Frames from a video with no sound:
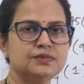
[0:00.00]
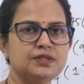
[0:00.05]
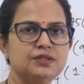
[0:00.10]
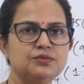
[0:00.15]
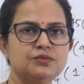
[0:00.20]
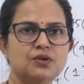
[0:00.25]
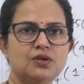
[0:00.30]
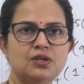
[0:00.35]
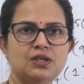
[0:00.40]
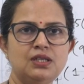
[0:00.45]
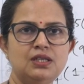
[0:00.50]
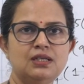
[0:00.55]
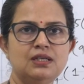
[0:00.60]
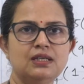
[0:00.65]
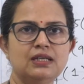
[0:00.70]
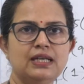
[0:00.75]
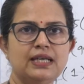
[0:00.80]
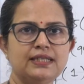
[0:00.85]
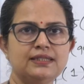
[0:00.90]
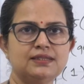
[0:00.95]
you all
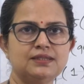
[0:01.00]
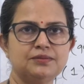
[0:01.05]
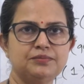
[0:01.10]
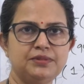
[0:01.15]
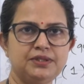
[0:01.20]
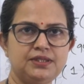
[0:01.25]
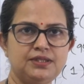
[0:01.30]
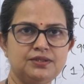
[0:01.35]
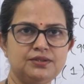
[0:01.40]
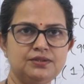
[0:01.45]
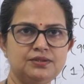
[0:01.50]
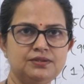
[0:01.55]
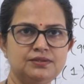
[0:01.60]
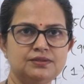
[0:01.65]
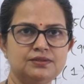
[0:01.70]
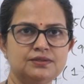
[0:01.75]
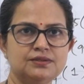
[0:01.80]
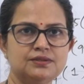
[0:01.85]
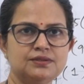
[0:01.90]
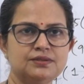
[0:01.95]
like the
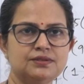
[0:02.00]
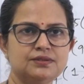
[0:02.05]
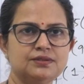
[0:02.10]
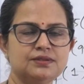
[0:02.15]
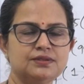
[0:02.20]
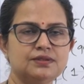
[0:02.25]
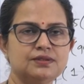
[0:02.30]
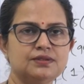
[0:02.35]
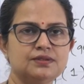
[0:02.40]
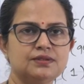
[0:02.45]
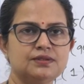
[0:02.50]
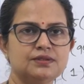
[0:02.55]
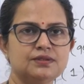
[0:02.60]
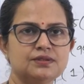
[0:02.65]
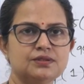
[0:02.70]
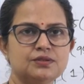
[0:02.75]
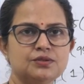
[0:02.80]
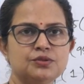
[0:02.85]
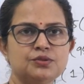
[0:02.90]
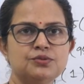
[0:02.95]
video.
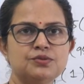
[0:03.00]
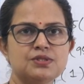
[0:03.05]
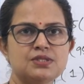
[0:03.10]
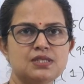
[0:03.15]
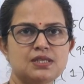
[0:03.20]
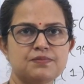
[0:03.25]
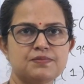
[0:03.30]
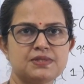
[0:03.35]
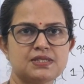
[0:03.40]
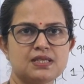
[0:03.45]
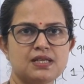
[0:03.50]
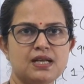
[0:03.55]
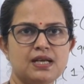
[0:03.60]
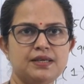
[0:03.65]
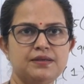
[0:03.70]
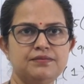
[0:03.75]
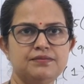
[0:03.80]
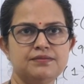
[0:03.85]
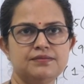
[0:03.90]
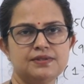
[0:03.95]
Do
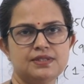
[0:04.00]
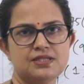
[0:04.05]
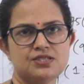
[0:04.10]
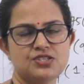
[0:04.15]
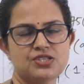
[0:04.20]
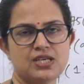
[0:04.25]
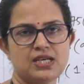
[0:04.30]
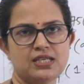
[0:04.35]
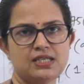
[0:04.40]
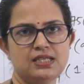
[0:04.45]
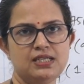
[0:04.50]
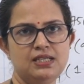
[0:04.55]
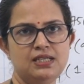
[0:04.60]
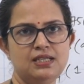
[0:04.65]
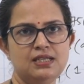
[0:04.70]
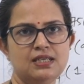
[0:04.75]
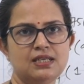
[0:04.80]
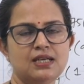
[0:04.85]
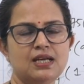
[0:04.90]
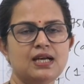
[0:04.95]
subscribe the
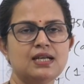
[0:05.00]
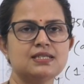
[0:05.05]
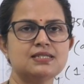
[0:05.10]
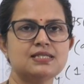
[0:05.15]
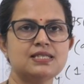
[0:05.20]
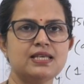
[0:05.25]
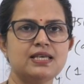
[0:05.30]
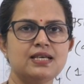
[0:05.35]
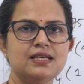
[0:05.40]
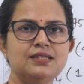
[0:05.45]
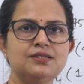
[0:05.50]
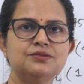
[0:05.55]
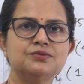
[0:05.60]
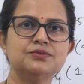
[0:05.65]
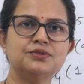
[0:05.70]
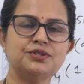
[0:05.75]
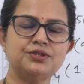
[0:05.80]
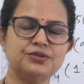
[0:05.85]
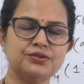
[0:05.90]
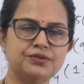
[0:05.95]
channel and share
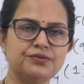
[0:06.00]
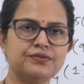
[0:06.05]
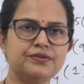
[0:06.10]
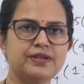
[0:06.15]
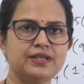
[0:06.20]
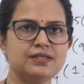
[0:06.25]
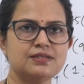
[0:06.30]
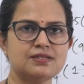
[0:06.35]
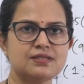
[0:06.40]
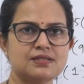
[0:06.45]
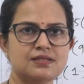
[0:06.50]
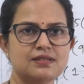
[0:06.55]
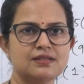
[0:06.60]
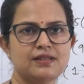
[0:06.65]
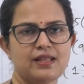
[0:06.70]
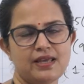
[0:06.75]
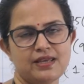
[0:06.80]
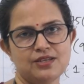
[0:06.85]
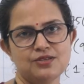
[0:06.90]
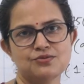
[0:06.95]
with your friends.
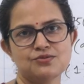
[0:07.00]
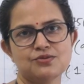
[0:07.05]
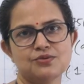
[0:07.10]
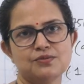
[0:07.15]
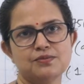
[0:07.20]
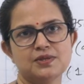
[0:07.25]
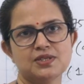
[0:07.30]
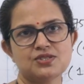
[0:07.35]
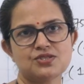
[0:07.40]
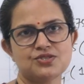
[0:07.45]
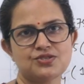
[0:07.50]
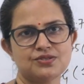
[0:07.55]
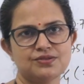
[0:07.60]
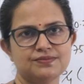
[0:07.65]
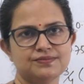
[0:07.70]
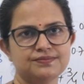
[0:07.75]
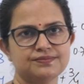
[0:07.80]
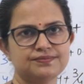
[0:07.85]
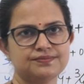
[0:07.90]
Thank you so much.